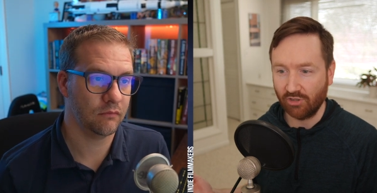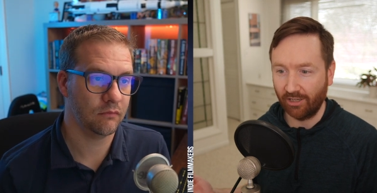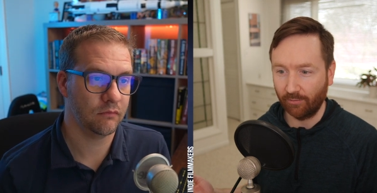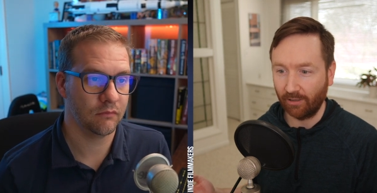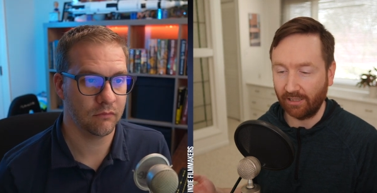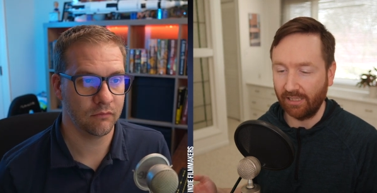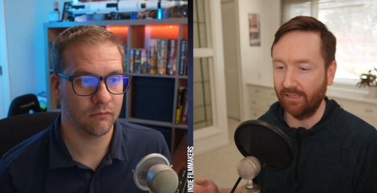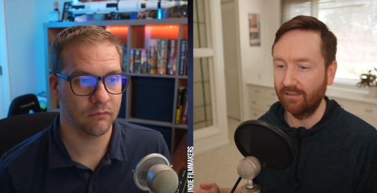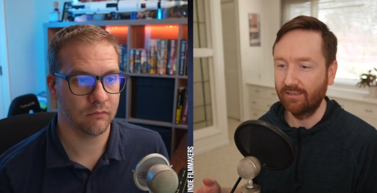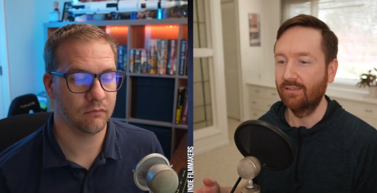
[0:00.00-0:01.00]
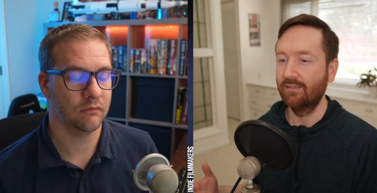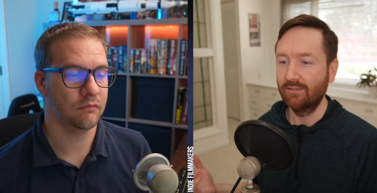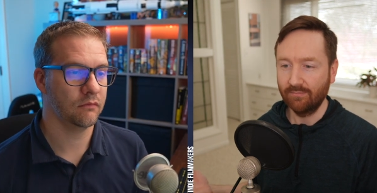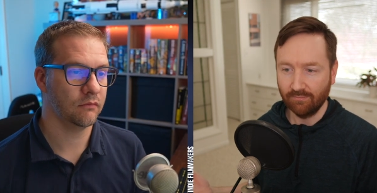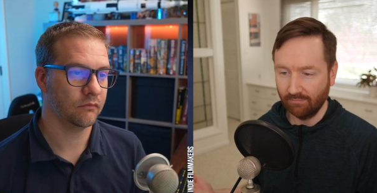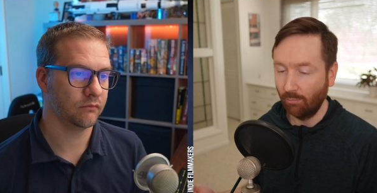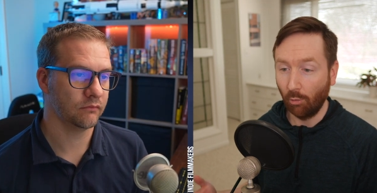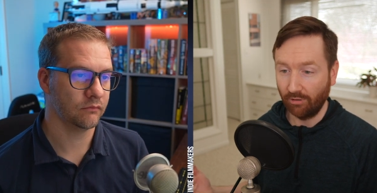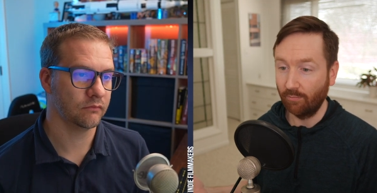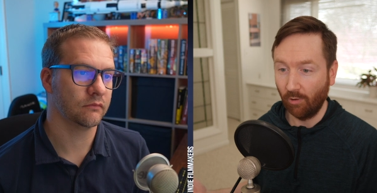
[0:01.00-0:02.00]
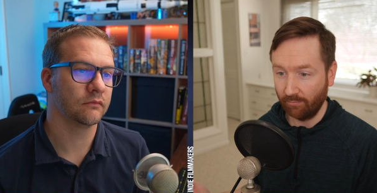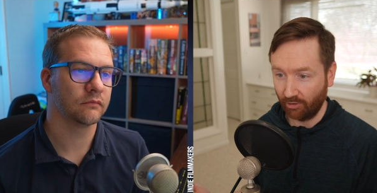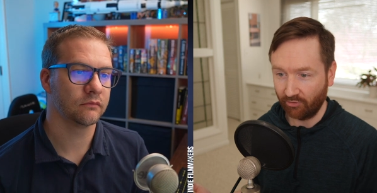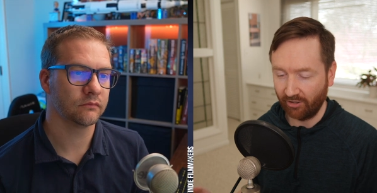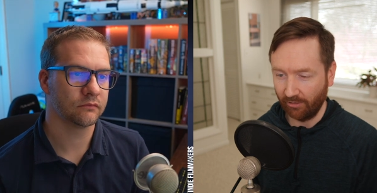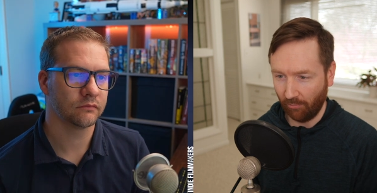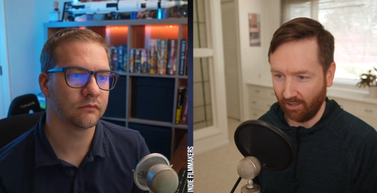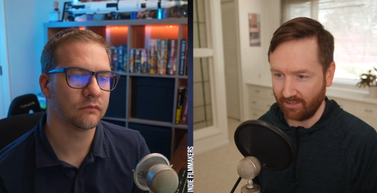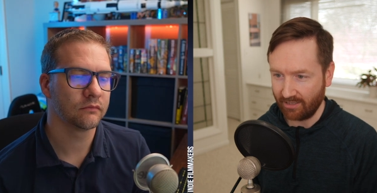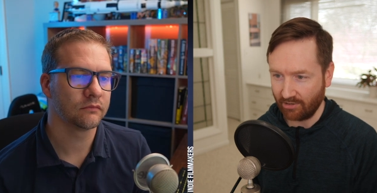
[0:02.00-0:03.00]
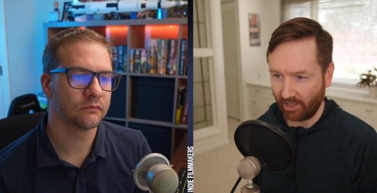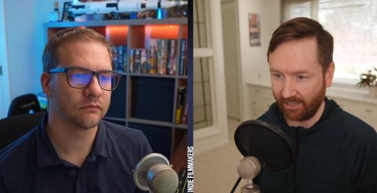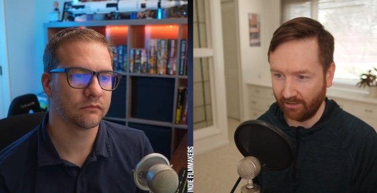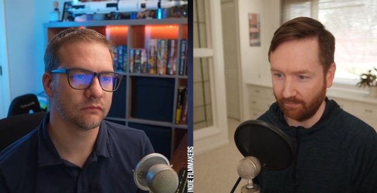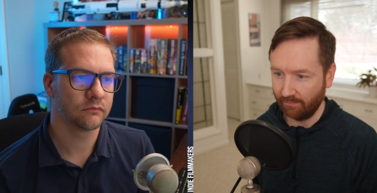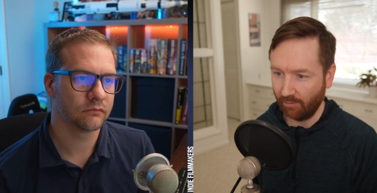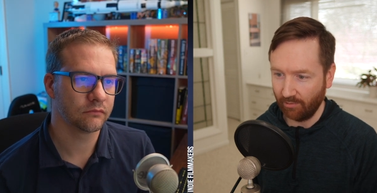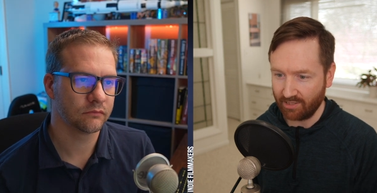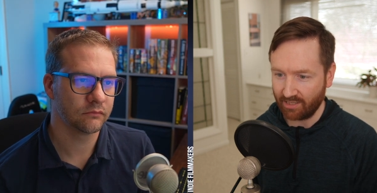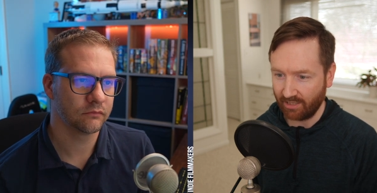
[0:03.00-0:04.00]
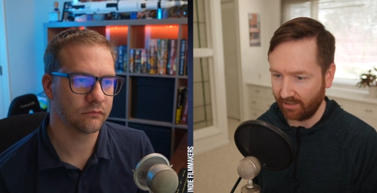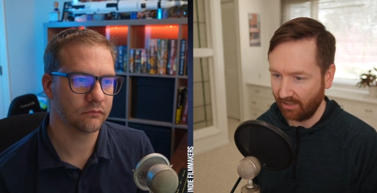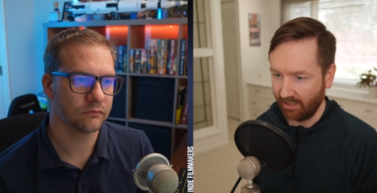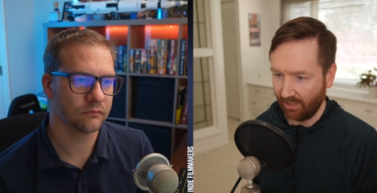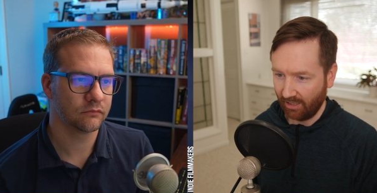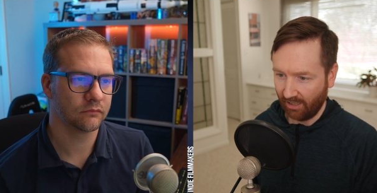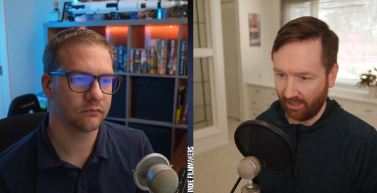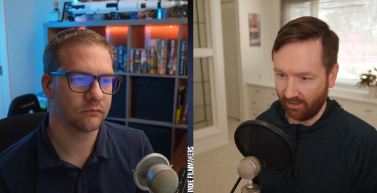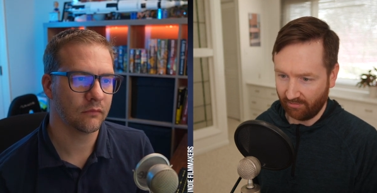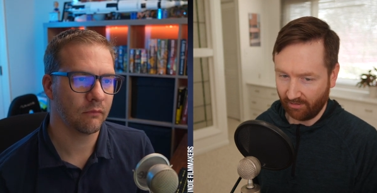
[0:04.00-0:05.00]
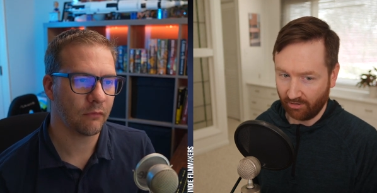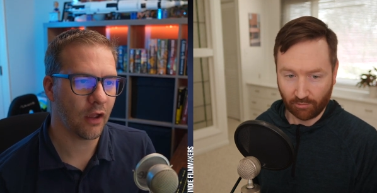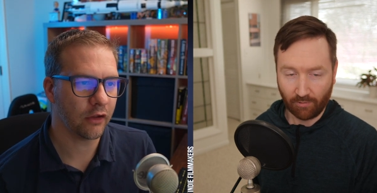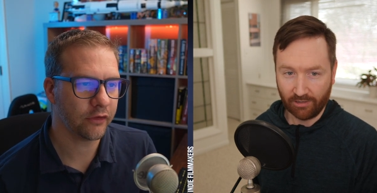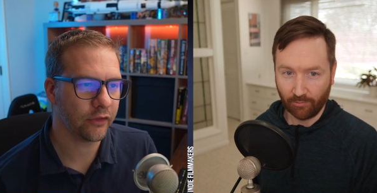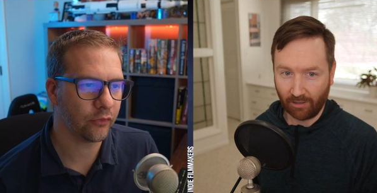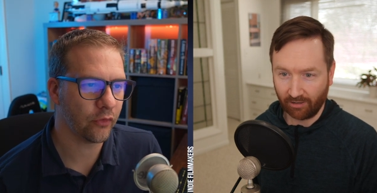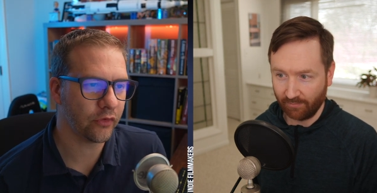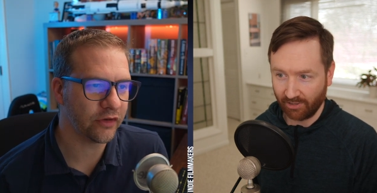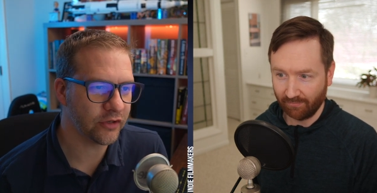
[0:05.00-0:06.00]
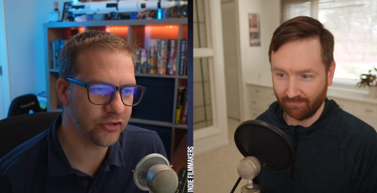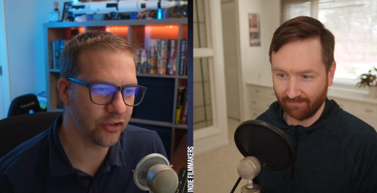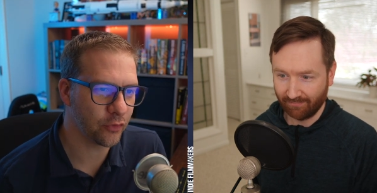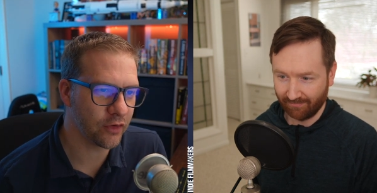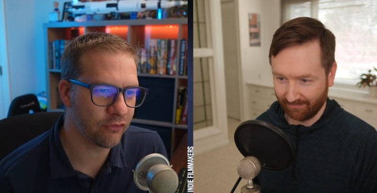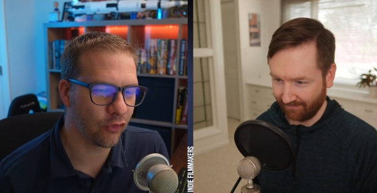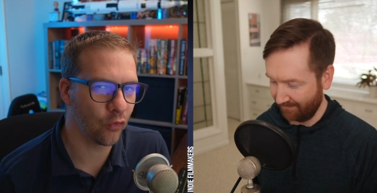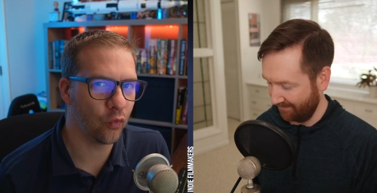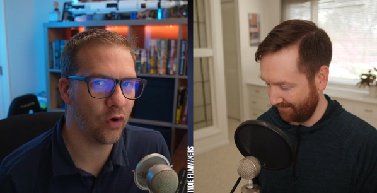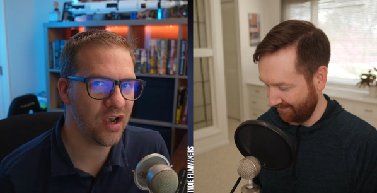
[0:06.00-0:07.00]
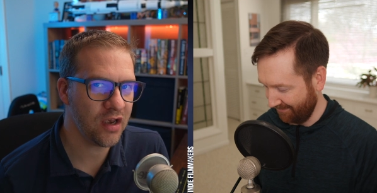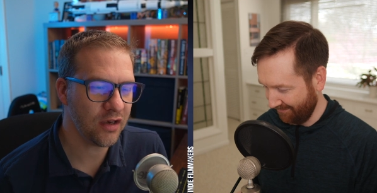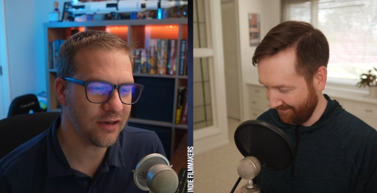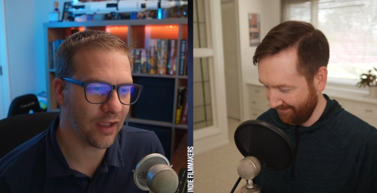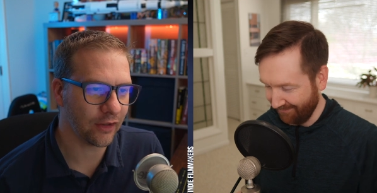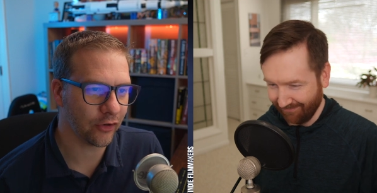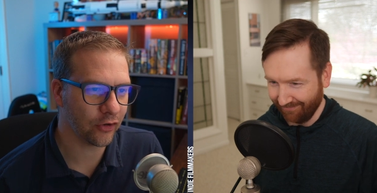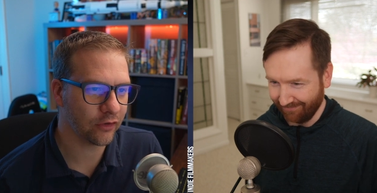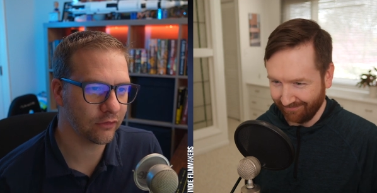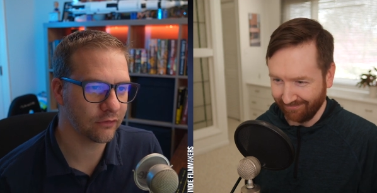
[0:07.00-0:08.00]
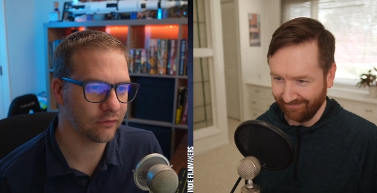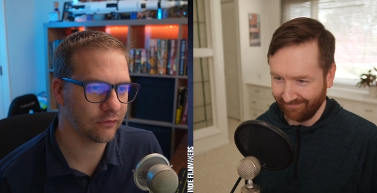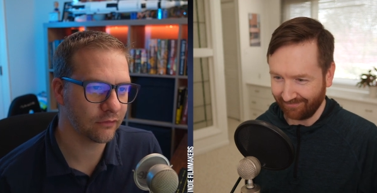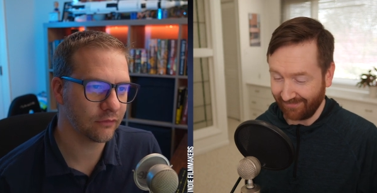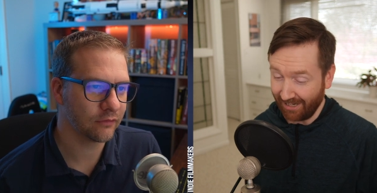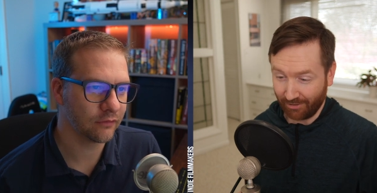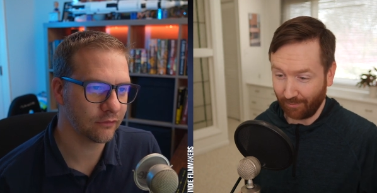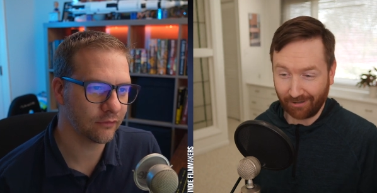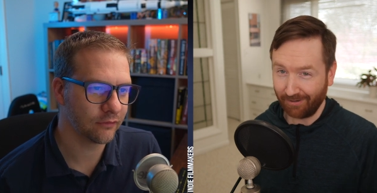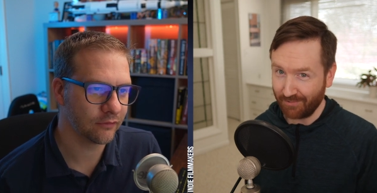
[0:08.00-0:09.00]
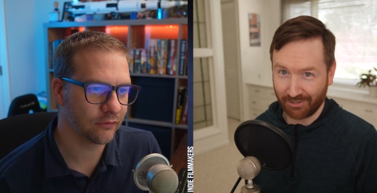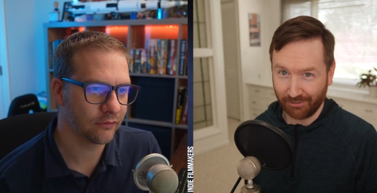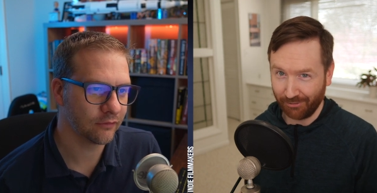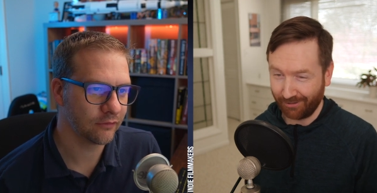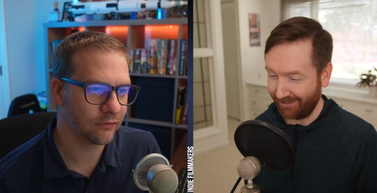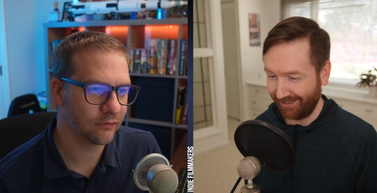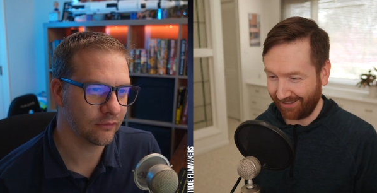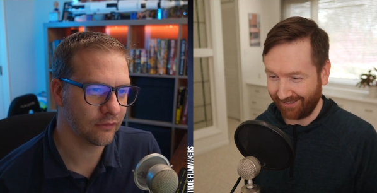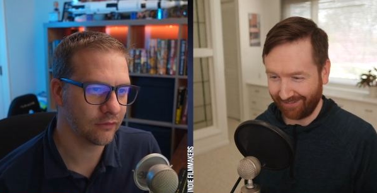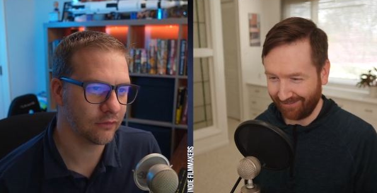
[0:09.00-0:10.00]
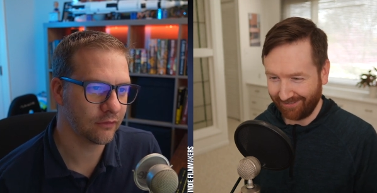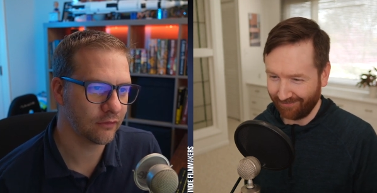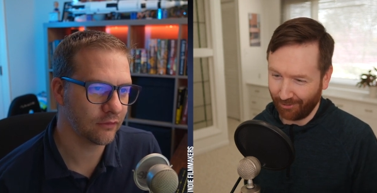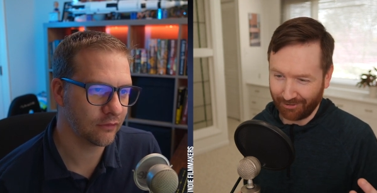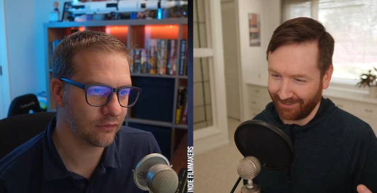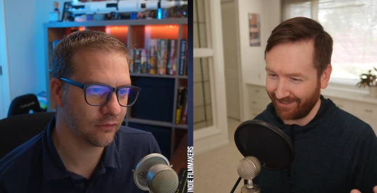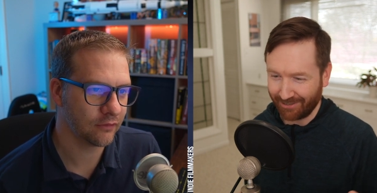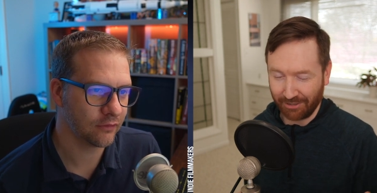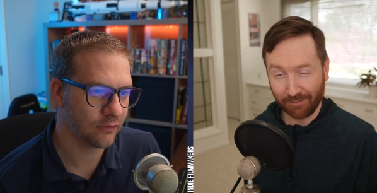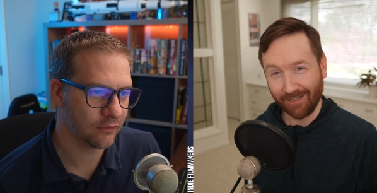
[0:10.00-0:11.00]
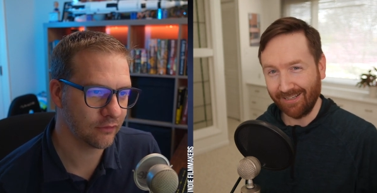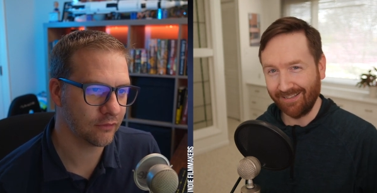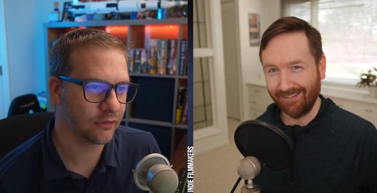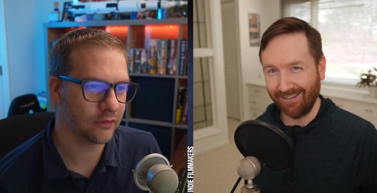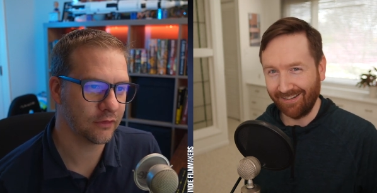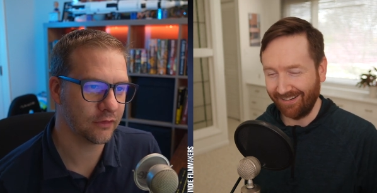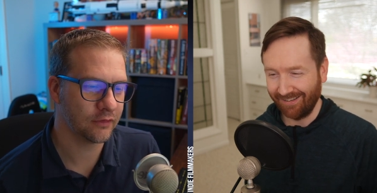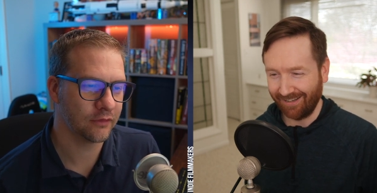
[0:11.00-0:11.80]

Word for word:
Speaker 1: generally more than one person that wants each item. But we'll see. Uh, you're, I'll take you're the Rode
Speaker 2: NTG3 for one
Speaker 1: dollar. Yeah, you're welcome to click Rode NTG3 and, and then in